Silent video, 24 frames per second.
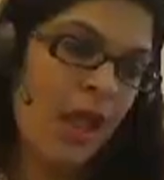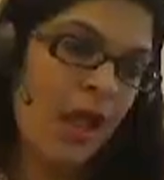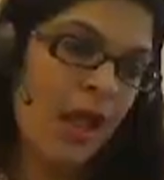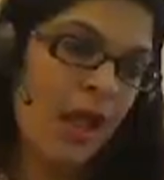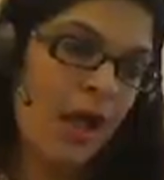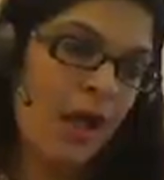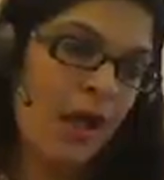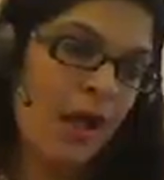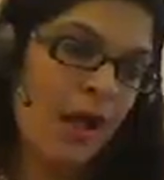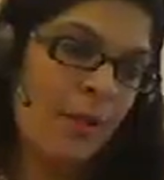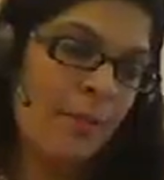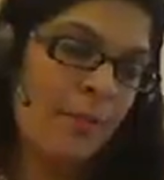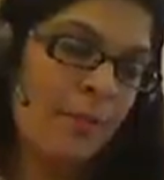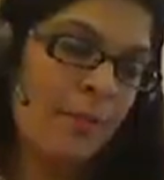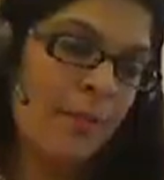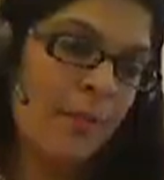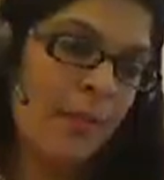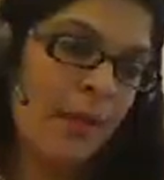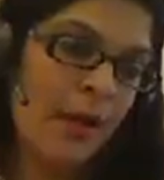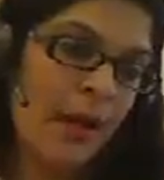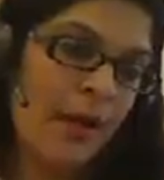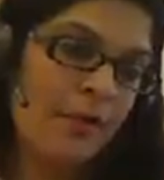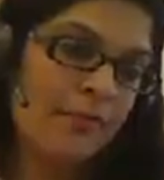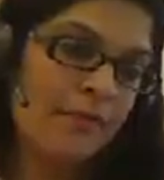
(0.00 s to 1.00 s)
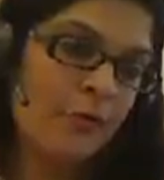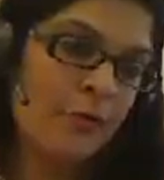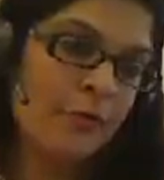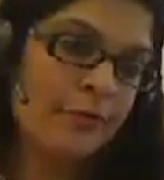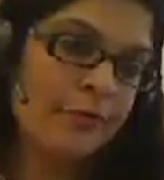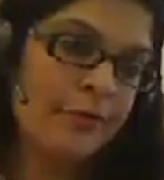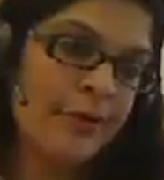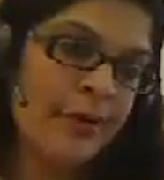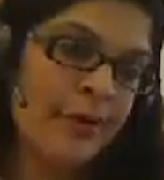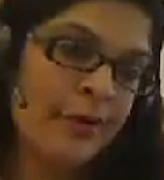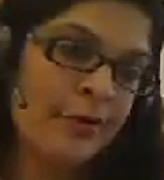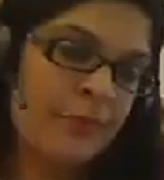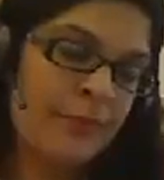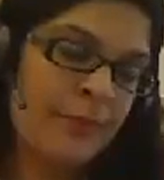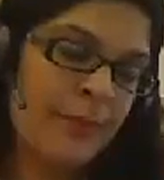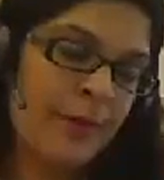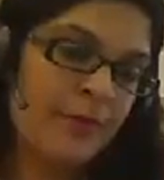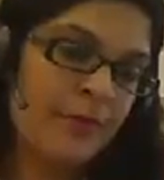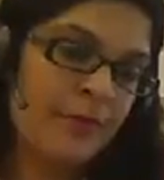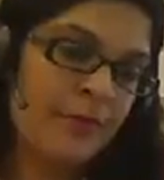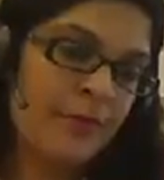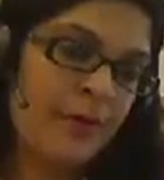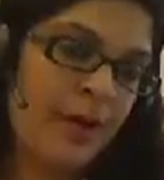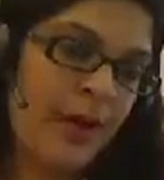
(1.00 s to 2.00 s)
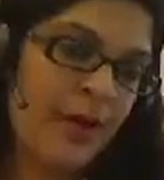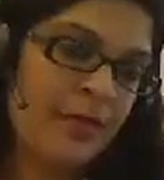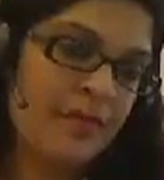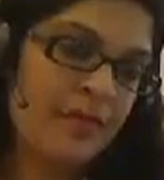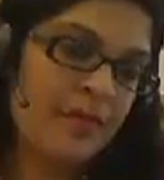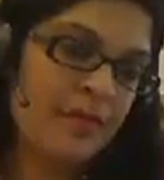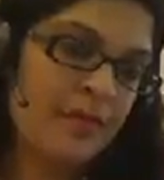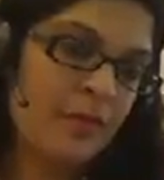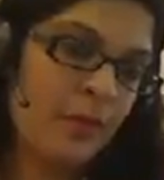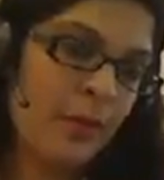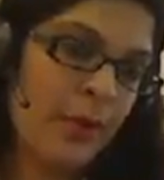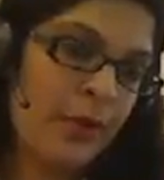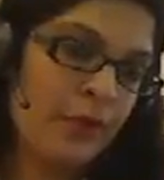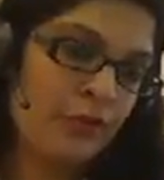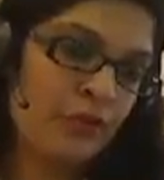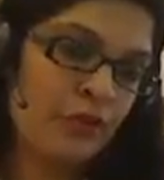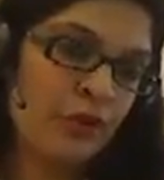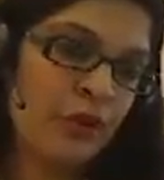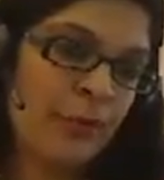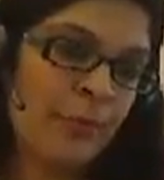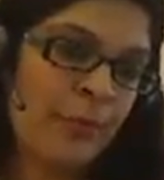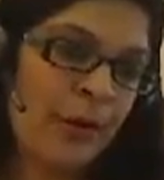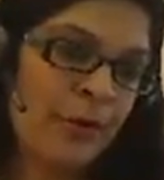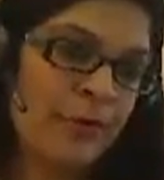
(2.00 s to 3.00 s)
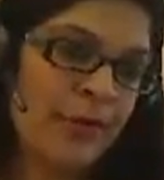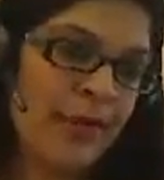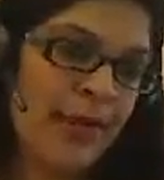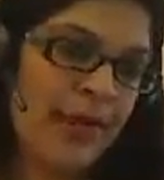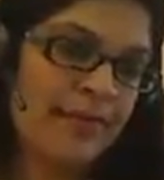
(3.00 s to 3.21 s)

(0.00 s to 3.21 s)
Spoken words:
I've already responded to Hassan's question about